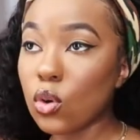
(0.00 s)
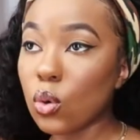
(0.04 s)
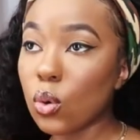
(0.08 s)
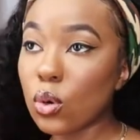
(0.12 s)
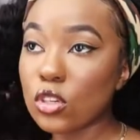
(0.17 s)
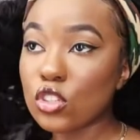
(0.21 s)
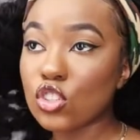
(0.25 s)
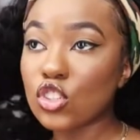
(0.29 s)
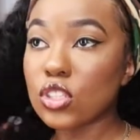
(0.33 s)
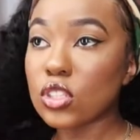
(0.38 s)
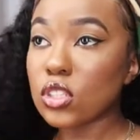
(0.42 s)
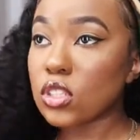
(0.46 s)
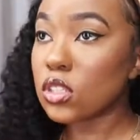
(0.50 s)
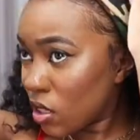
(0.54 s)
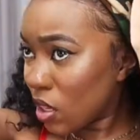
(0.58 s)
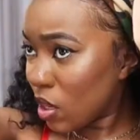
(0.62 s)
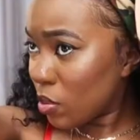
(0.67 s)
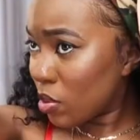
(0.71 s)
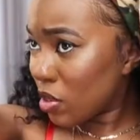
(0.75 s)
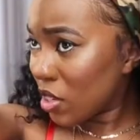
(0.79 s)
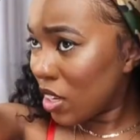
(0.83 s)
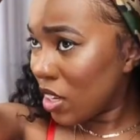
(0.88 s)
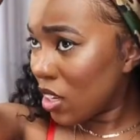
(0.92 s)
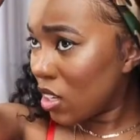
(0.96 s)
gorgeous.
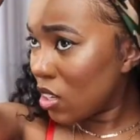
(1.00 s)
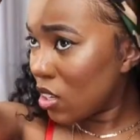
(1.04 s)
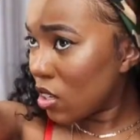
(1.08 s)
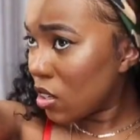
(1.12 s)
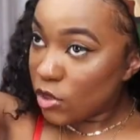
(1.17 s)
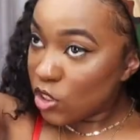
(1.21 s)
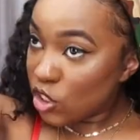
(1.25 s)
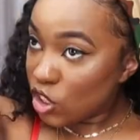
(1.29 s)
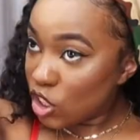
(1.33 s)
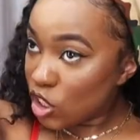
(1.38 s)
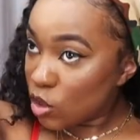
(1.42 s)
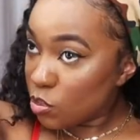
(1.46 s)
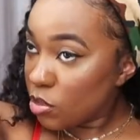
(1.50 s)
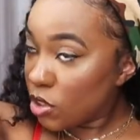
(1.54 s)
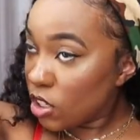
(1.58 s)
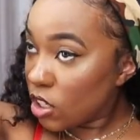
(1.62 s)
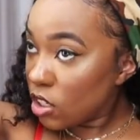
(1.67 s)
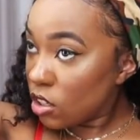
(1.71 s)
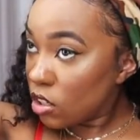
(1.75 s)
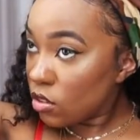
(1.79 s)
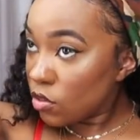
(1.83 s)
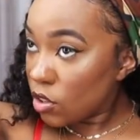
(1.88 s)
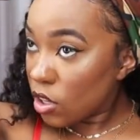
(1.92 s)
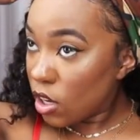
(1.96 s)
Stop playing. But yeah,
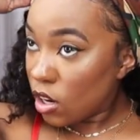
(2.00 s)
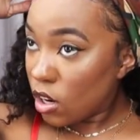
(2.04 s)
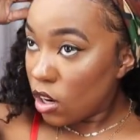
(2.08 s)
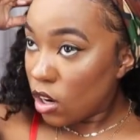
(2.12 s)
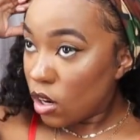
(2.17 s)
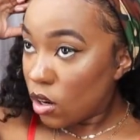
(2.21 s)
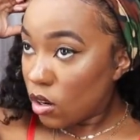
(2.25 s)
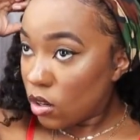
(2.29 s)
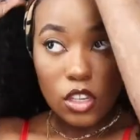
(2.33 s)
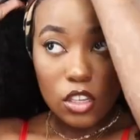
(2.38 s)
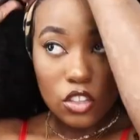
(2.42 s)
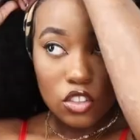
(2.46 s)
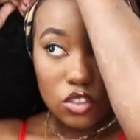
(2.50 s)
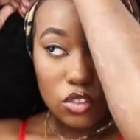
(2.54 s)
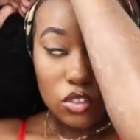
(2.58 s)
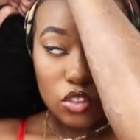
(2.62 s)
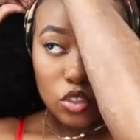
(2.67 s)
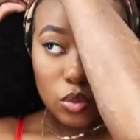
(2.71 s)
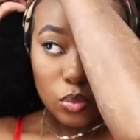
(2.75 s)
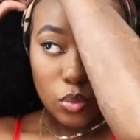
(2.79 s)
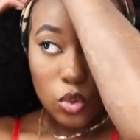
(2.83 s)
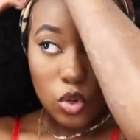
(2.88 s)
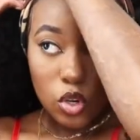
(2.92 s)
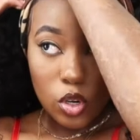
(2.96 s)
speaking of y'all that
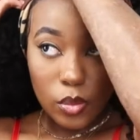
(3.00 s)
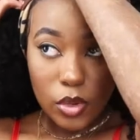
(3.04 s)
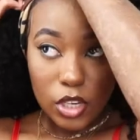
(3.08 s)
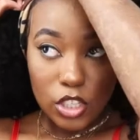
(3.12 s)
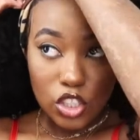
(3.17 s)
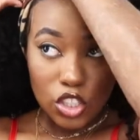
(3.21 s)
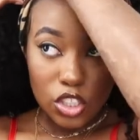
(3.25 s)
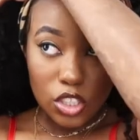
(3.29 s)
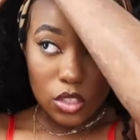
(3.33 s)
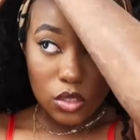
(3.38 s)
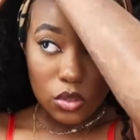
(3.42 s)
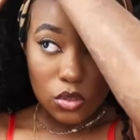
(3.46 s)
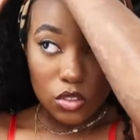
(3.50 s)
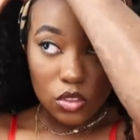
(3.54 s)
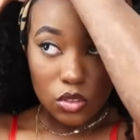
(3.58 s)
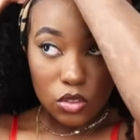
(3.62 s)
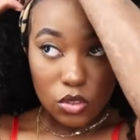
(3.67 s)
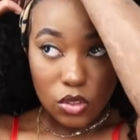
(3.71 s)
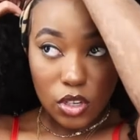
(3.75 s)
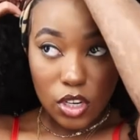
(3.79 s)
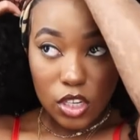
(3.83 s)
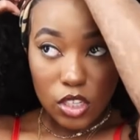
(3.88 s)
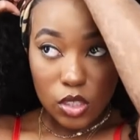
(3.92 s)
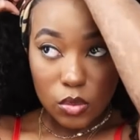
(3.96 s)
support my channel,
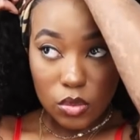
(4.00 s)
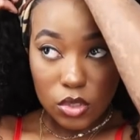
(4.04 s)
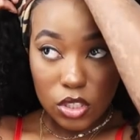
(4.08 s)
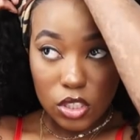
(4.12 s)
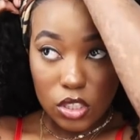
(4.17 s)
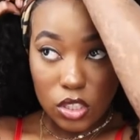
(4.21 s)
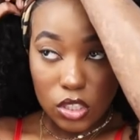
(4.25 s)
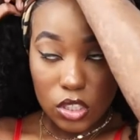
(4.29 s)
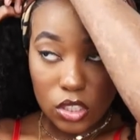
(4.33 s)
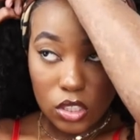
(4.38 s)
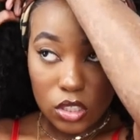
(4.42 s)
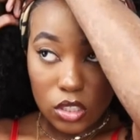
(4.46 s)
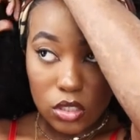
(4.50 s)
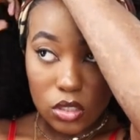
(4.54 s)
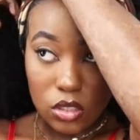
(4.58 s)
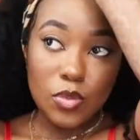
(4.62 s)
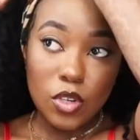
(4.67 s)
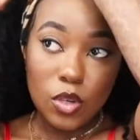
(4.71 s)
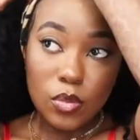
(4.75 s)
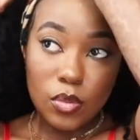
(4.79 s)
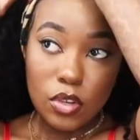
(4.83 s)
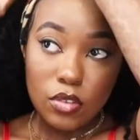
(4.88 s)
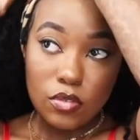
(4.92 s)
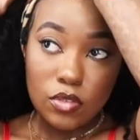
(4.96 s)
subscribe to me and
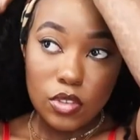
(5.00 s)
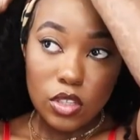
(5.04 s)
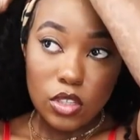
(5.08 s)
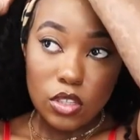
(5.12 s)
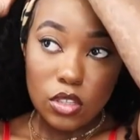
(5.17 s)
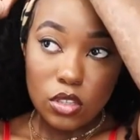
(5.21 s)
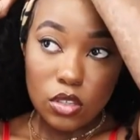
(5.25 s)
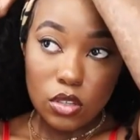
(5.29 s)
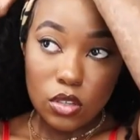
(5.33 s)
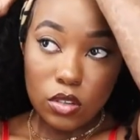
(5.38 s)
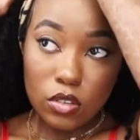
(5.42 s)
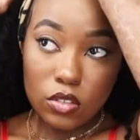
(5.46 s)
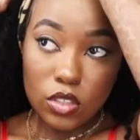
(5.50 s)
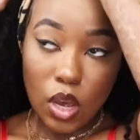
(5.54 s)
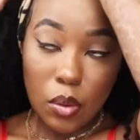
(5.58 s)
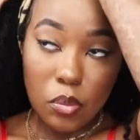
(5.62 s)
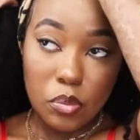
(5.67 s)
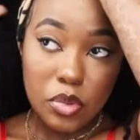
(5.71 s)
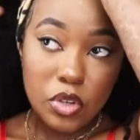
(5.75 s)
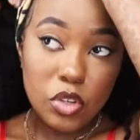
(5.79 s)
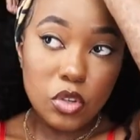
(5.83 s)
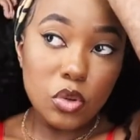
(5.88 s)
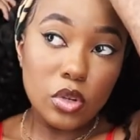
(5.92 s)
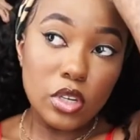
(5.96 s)
support my videos. I'm gonna
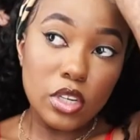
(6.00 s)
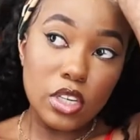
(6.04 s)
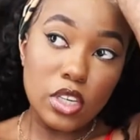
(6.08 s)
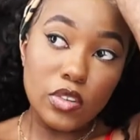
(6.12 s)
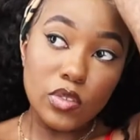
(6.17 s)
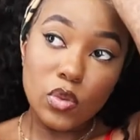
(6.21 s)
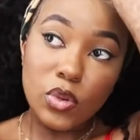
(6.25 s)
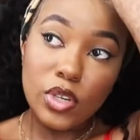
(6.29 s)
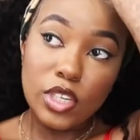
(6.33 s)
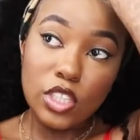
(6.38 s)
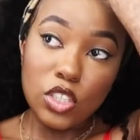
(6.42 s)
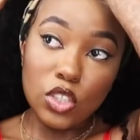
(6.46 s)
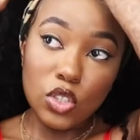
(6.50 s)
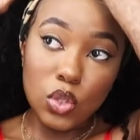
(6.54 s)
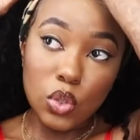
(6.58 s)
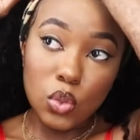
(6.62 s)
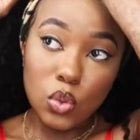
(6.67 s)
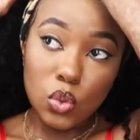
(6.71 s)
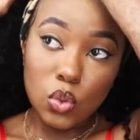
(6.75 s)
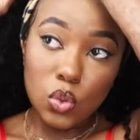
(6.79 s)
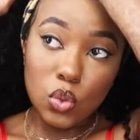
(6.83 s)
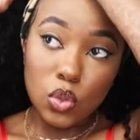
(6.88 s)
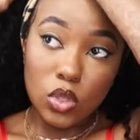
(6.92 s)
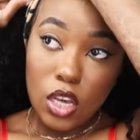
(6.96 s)
be doing giveaways
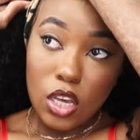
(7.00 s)
soon.